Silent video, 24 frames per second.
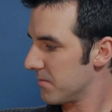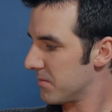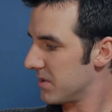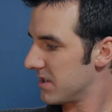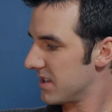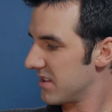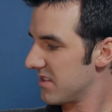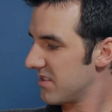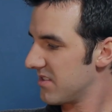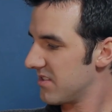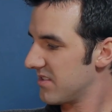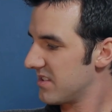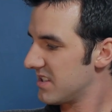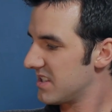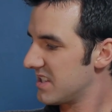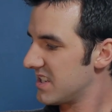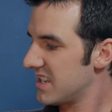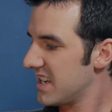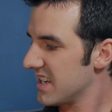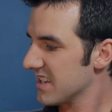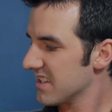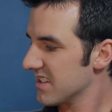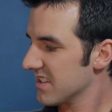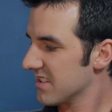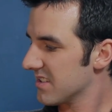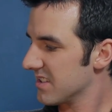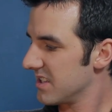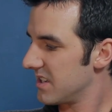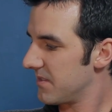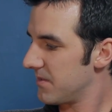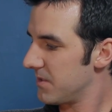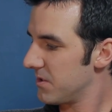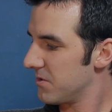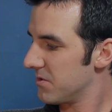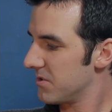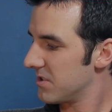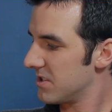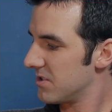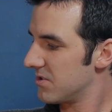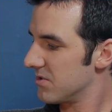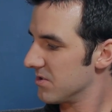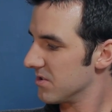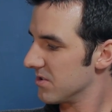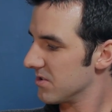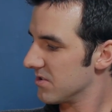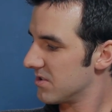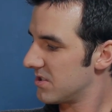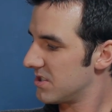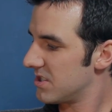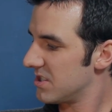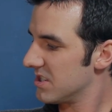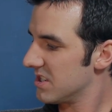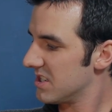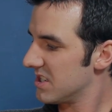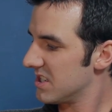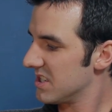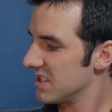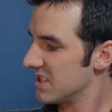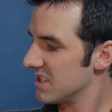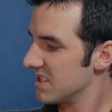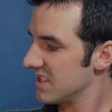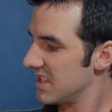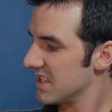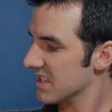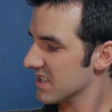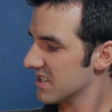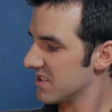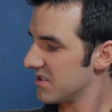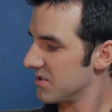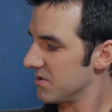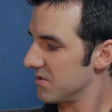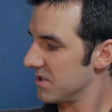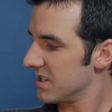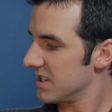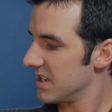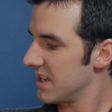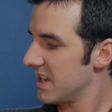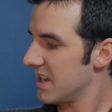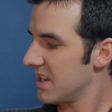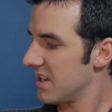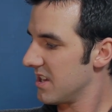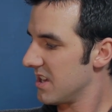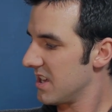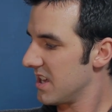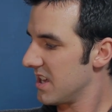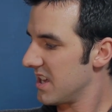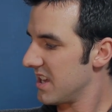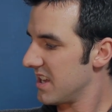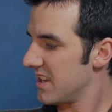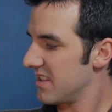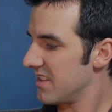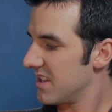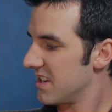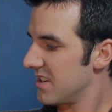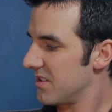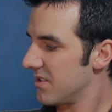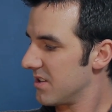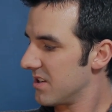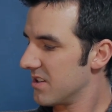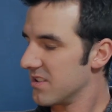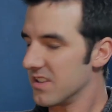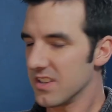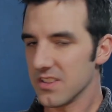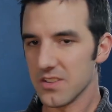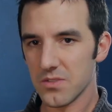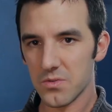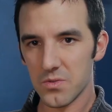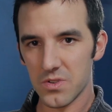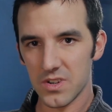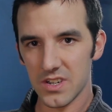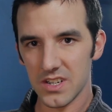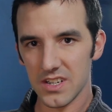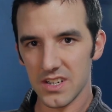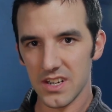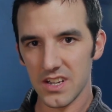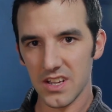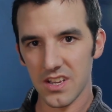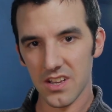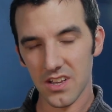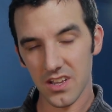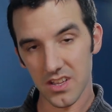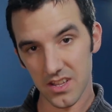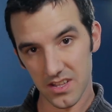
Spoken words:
But technically, if you were to drill just next to it and then another one